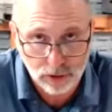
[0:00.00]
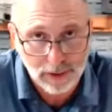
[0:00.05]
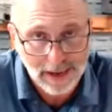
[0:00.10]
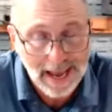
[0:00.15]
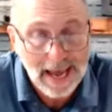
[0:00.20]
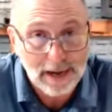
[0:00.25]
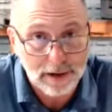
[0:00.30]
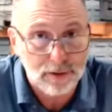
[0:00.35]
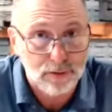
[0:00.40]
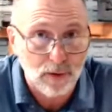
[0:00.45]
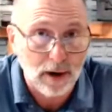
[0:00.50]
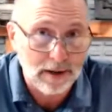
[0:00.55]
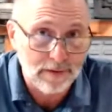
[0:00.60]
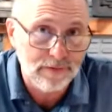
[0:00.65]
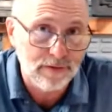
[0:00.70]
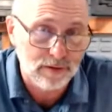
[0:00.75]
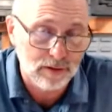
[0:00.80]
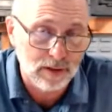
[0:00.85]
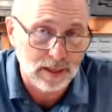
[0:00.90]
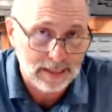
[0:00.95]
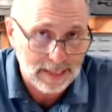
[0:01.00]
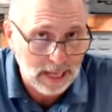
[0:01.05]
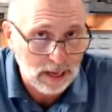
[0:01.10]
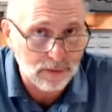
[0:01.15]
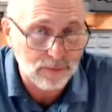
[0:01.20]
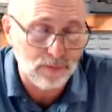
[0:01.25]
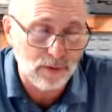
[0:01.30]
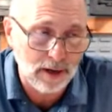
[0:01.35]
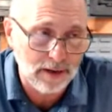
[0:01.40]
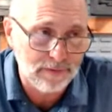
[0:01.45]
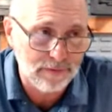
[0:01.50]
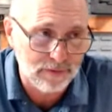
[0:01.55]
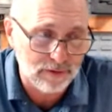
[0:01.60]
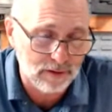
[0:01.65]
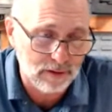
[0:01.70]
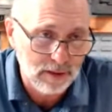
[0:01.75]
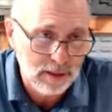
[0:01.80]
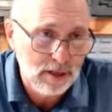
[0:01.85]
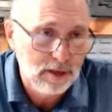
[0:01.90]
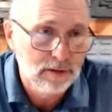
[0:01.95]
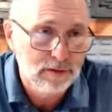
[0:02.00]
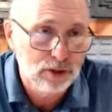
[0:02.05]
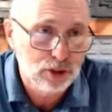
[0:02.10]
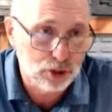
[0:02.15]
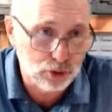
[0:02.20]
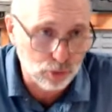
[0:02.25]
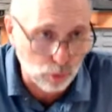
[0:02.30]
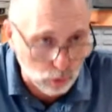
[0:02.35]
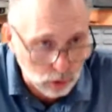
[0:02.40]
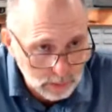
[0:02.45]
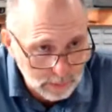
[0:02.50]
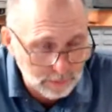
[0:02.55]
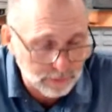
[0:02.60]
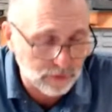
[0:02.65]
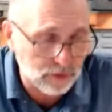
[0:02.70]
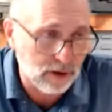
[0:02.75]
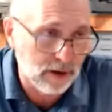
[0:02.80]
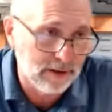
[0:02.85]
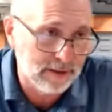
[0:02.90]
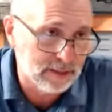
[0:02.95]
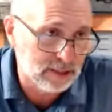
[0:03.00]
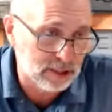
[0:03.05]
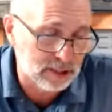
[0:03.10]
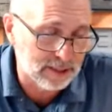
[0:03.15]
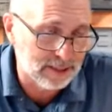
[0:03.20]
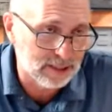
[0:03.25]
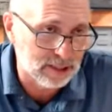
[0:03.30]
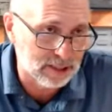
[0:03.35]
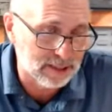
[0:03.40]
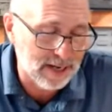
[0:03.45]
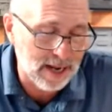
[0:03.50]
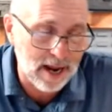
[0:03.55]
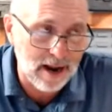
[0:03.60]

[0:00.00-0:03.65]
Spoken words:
added rifle, allowed rifle shortly before hunting season.